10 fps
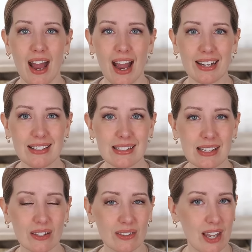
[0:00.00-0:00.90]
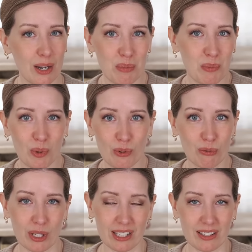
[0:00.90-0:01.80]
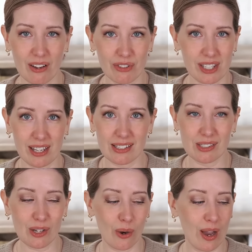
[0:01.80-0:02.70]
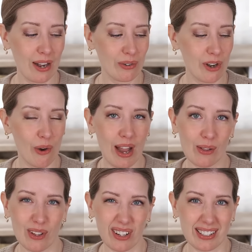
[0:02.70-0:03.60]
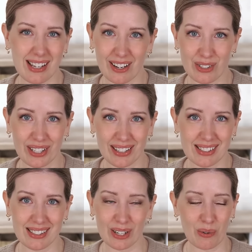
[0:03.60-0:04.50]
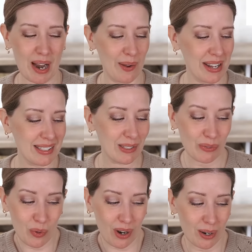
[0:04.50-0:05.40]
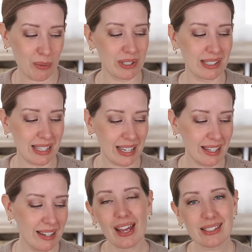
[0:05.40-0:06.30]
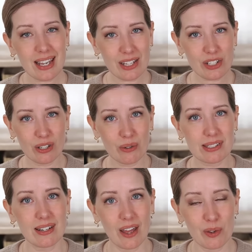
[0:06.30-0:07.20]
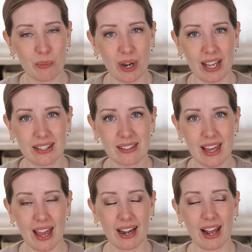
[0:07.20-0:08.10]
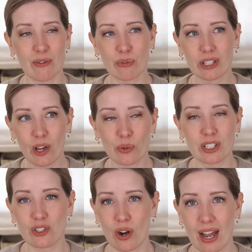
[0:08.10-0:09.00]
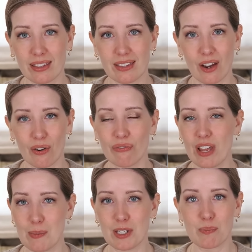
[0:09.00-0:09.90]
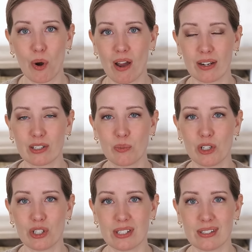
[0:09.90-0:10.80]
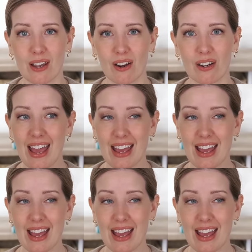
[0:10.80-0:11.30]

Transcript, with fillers: I didn't see a ton of people who really loved this, so I don't know how long it's actually gonna stick around at Sephora, we'll see. SK-II is another brand that I've really only tried their famous product, which is their